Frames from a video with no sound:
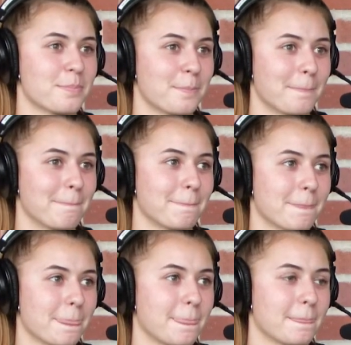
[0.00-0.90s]

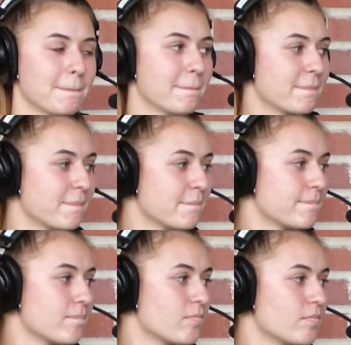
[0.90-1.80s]

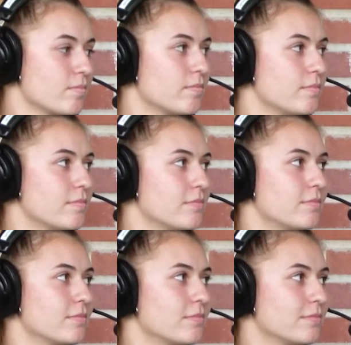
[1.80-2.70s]

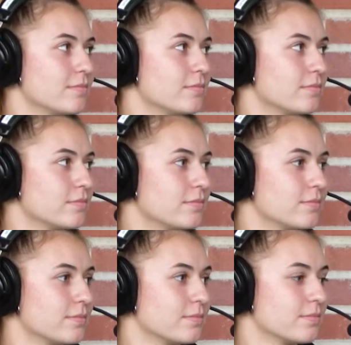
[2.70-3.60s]

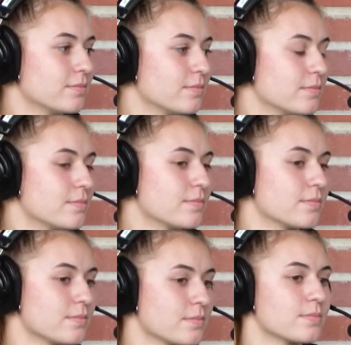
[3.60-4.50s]

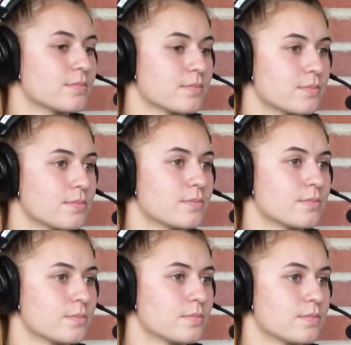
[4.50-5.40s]

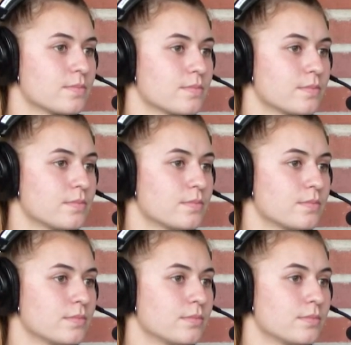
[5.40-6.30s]

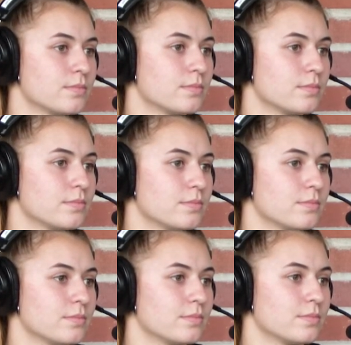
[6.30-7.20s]

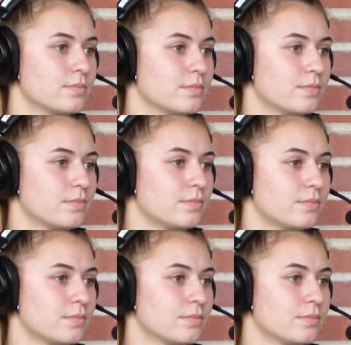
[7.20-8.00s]
No words are spoken by the person on screen.